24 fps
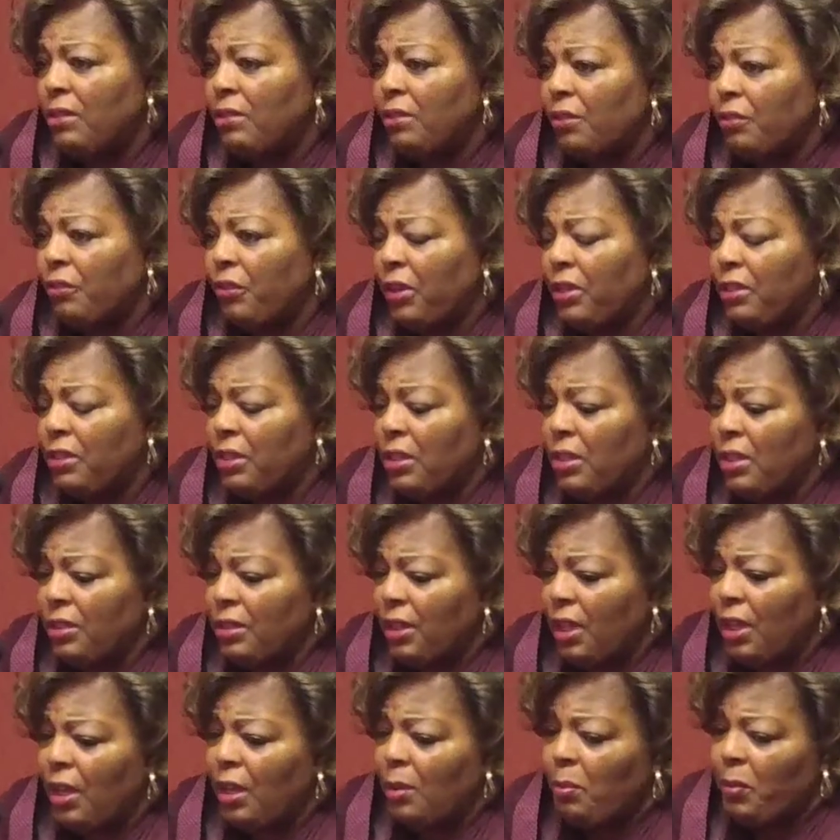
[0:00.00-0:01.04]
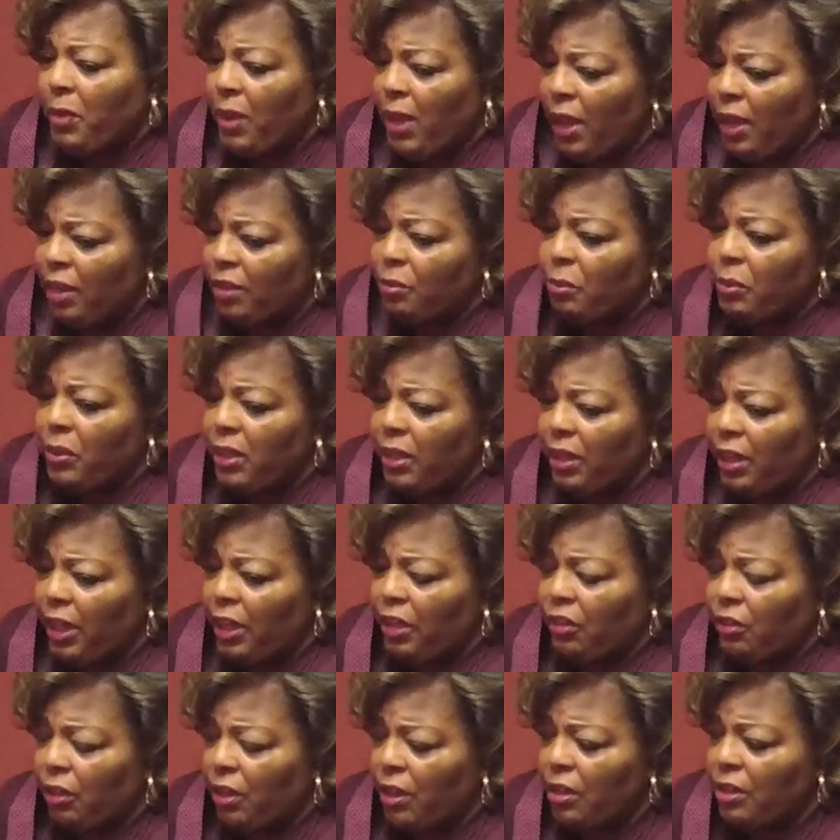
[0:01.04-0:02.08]
of the residents as we
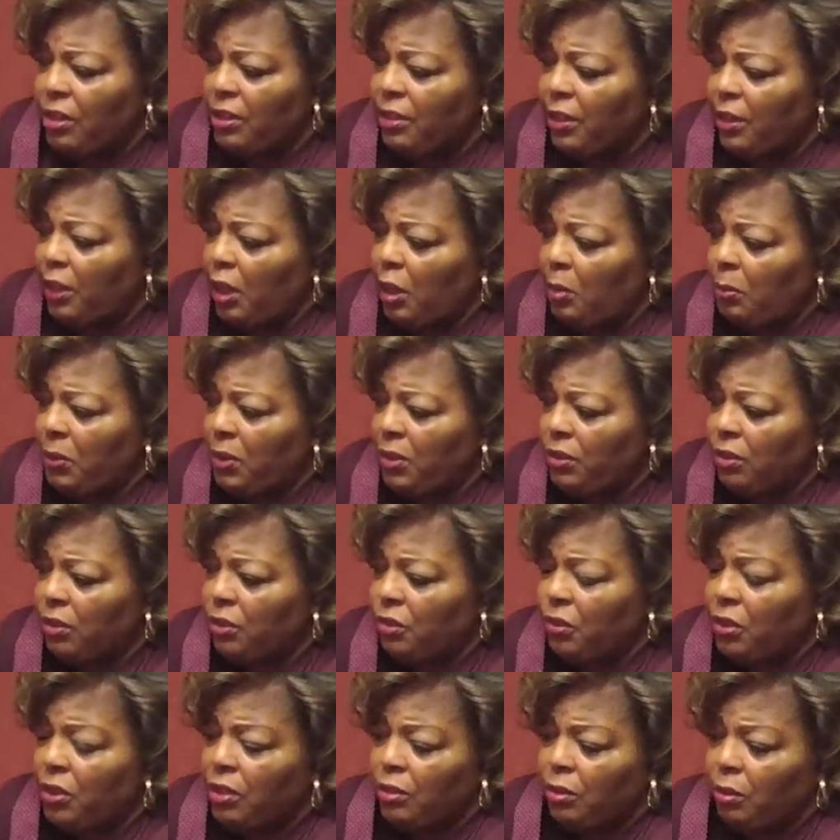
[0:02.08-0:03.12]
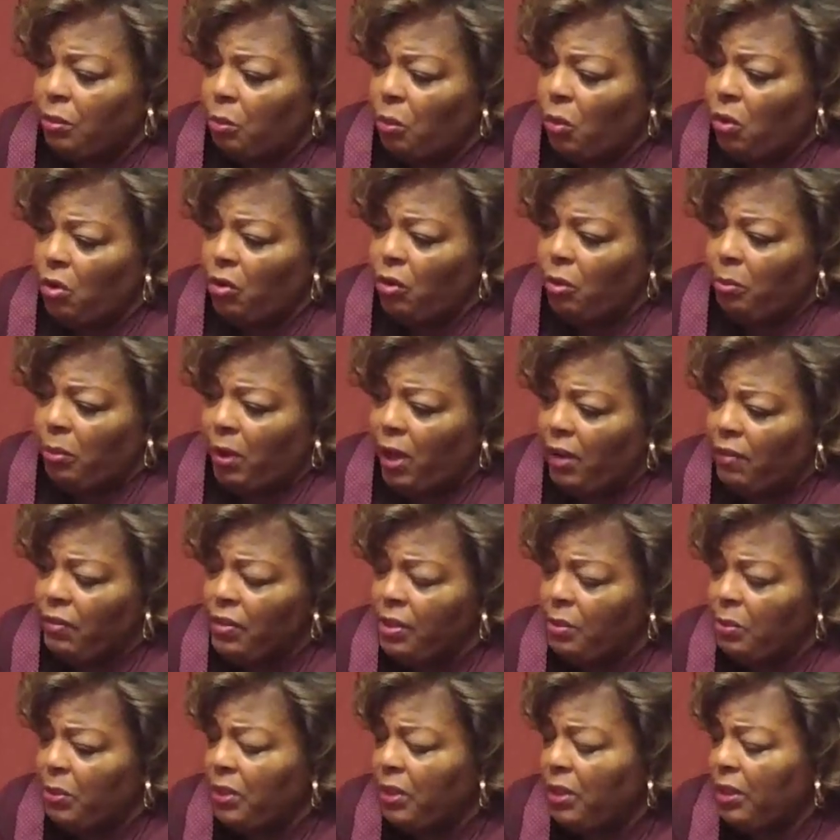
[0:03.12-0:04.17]
engage others to help us address the war on
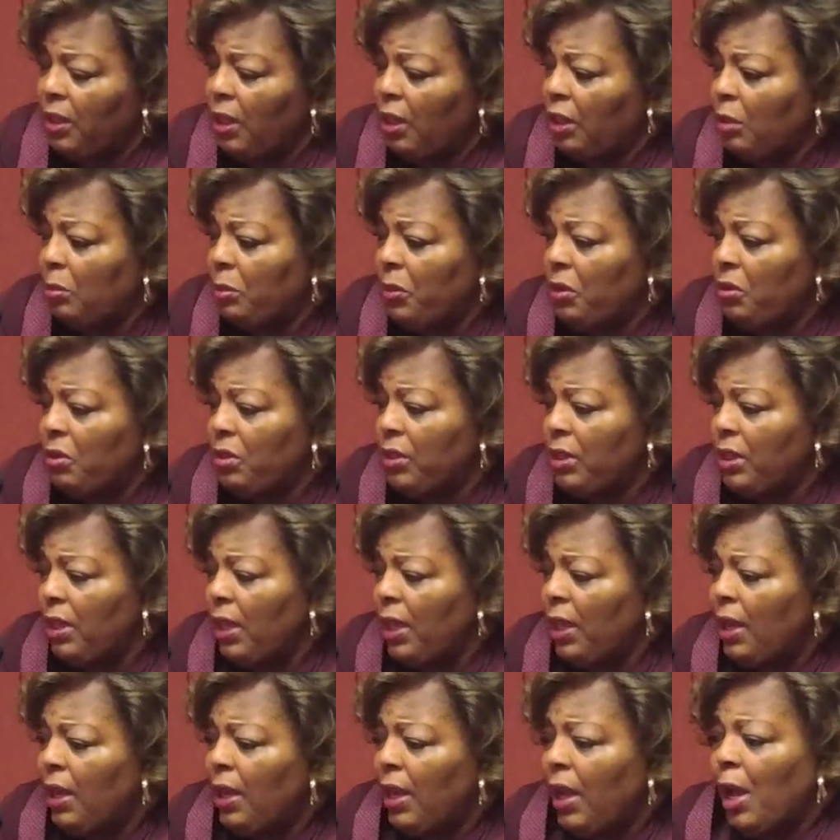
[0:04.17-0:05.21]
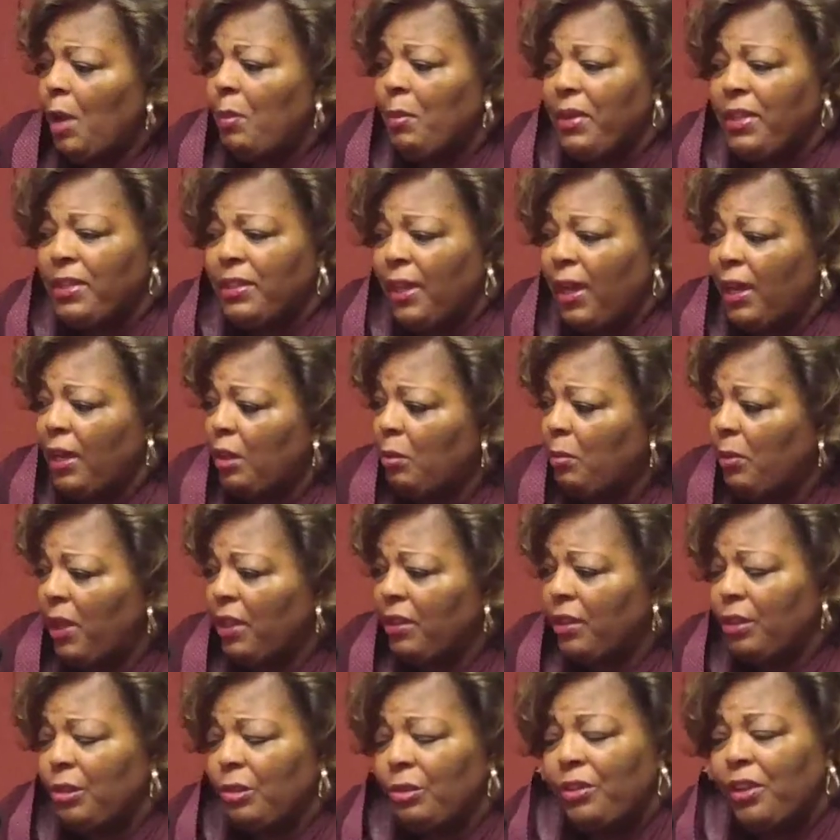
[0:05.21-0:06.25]
poverty within our community. I'm excited about
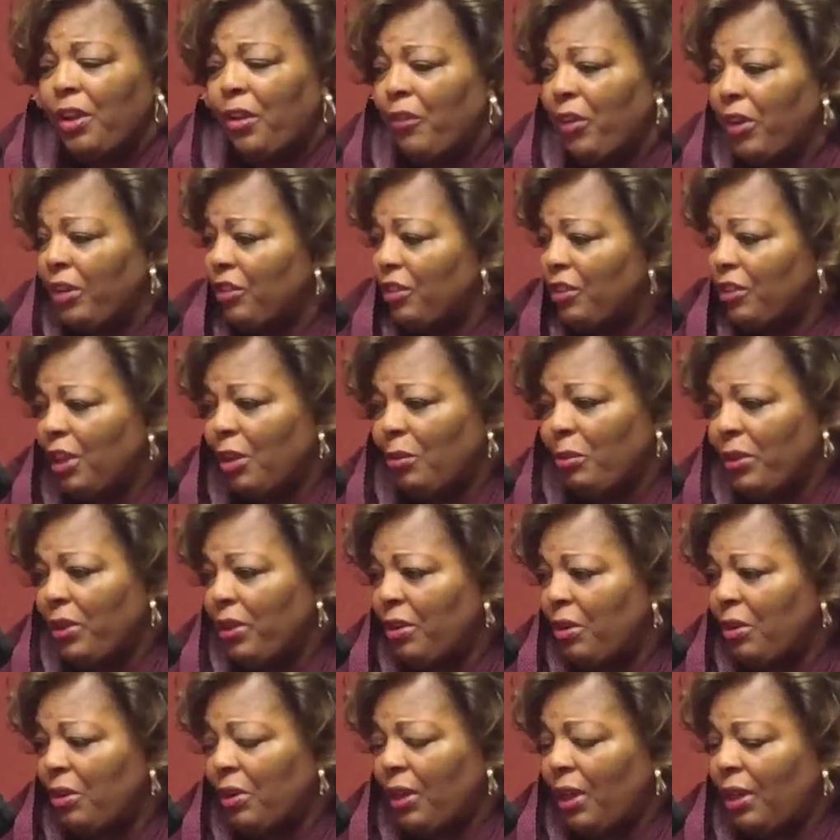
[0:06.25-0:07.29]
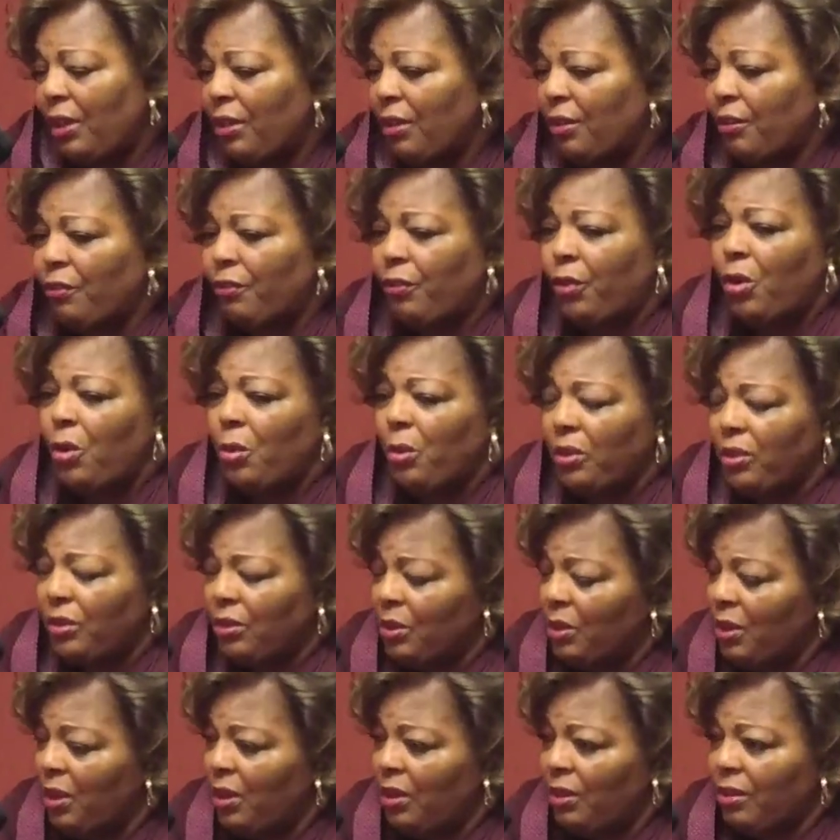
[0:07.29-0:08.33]
the new direction that we're going. I look forward
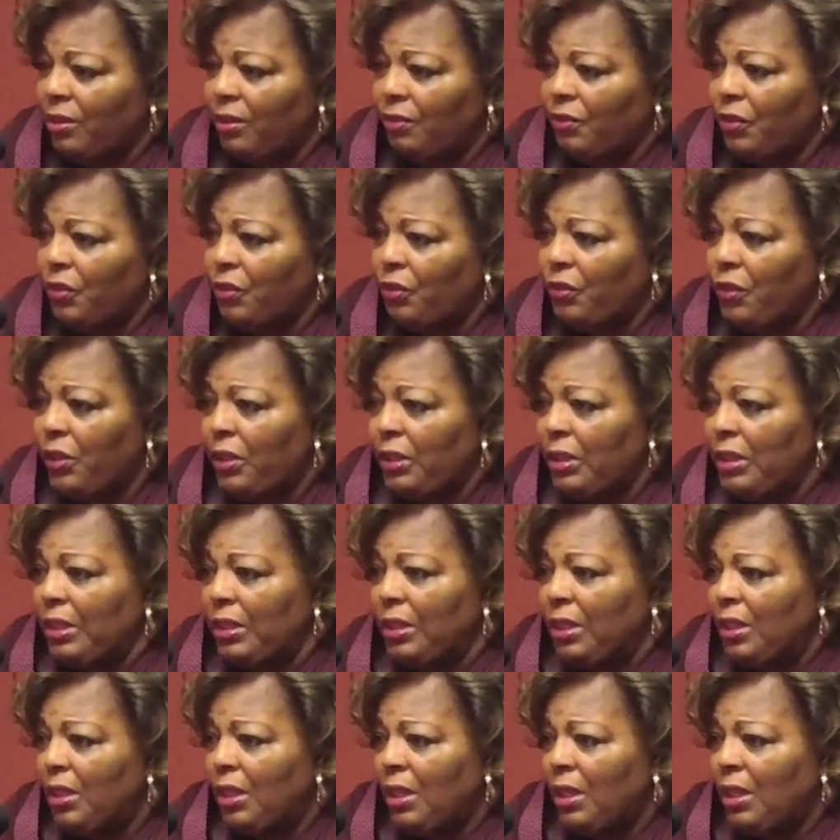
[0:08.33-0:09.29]
to us fulfilling,